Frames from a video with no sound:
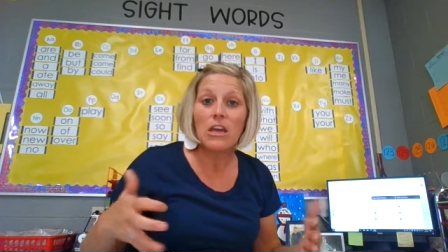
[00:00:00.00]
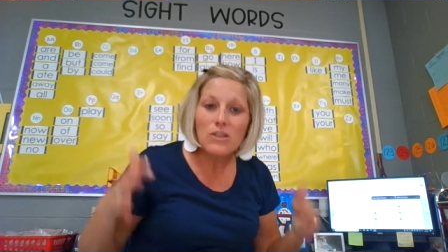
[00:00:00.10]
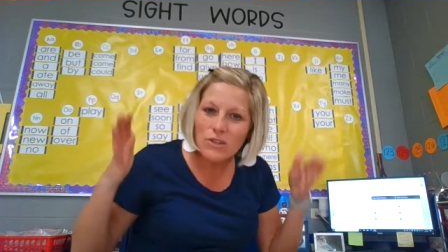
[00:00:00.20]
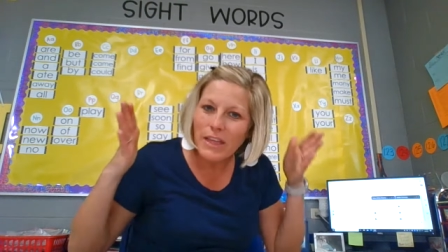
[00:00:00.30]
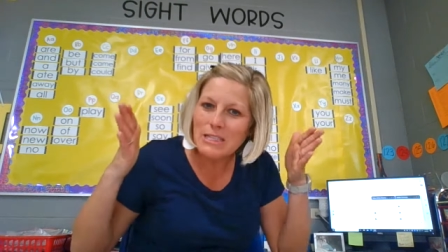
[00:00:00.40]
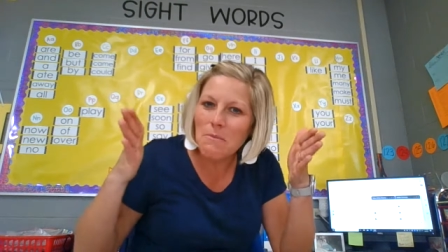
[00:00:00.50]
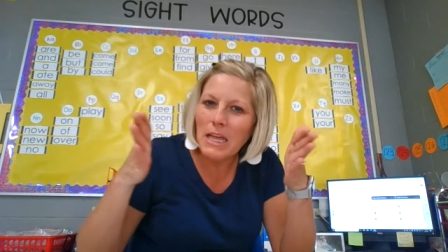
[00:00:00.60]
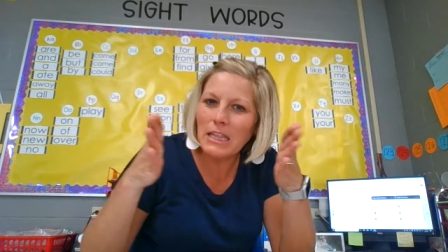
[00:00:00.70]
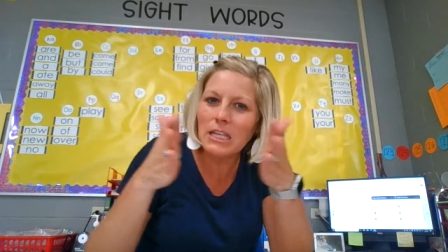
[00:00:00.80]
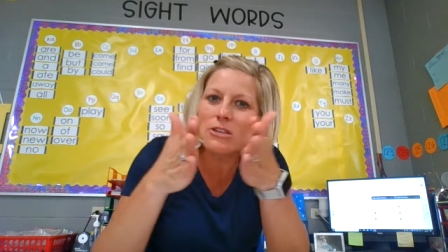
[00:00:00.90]
So that's
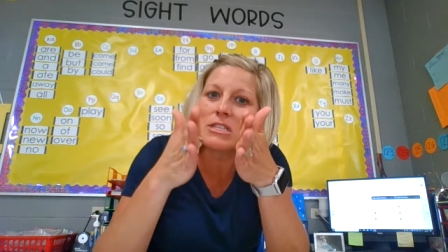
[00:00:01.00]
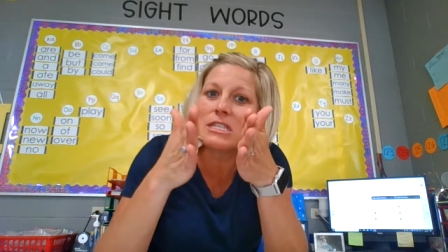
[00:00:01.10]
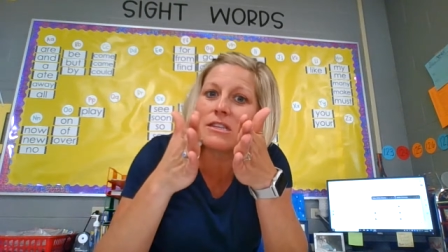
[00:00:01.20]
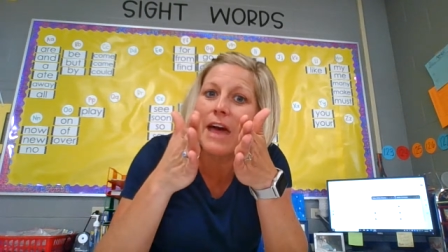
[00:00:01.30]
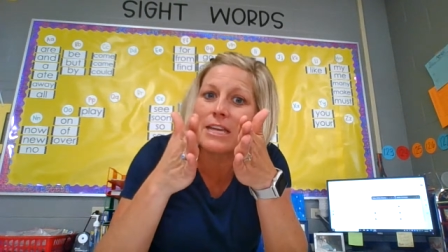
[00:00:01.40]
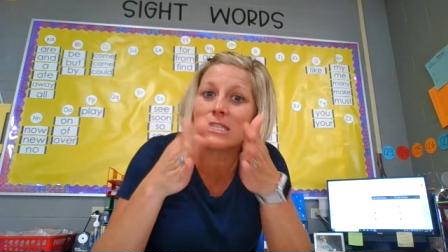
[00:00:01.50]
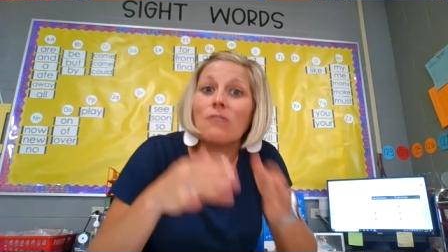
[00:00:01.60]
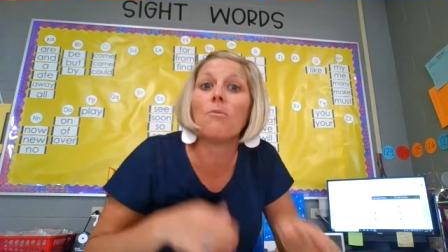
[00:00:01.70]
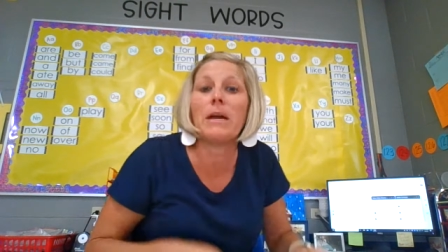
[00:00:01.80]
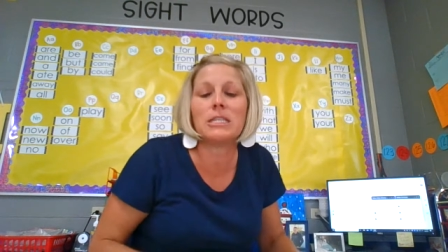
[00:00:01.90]
my little slice
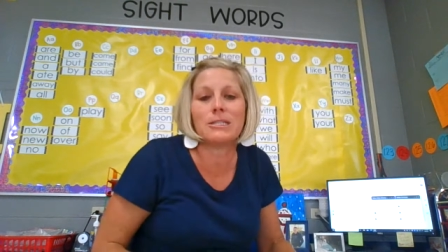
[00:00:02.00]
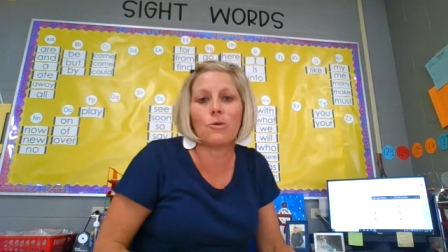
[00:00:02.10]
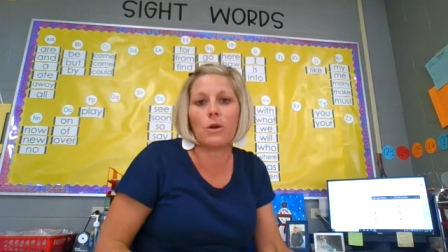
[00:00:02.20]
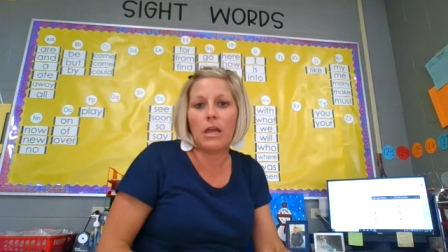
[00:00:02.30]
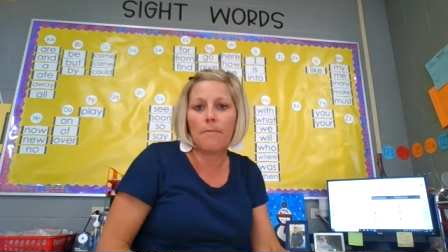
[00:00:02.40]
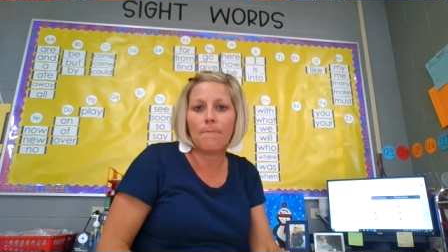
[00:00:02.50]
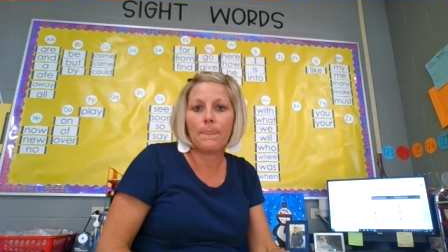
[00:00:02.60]
of my story.